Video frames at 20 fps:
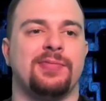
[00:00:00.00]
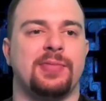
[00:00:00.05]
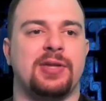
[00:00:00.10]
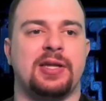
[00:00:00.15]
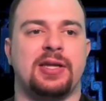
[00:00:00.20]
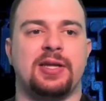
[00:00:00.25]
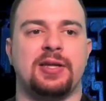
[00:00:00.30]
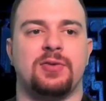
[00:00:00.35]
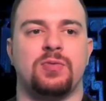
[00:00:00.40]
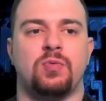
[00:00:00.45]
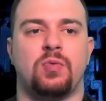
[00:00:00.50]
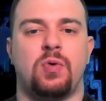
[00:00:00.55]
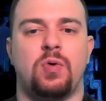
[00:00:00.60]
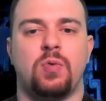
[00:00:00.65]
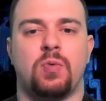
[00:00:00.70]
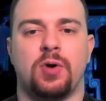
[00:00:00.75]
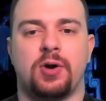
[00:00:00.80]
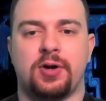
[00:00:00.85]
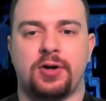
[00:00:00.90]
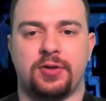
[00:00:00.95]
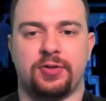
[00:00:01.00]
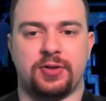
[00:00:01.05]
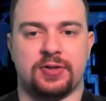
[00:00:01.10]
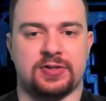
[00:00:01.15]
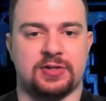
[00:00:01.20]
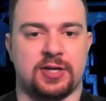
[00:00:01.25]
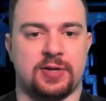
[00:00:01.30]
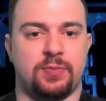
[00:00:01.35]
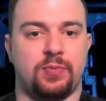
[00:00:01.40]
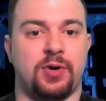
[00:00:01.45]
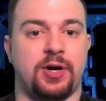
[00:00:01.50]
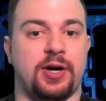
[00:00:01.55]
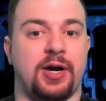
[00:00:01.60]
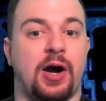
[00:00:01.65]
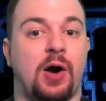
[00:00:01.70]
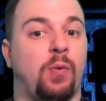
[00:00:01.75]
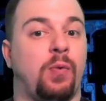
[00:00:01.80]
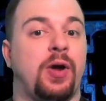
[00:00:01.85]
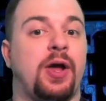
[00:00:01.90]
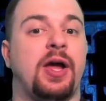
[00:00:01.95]
it won't work the same way.
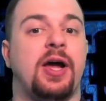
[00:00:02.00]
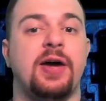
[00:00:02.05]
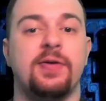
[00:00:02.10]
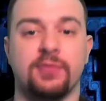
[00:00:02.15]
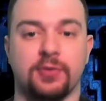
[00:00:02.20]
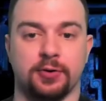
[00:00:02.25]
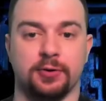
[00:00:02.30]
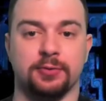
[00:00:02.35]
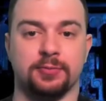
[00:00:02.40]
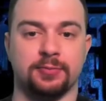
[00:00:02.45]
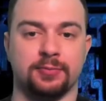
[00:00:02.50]
However,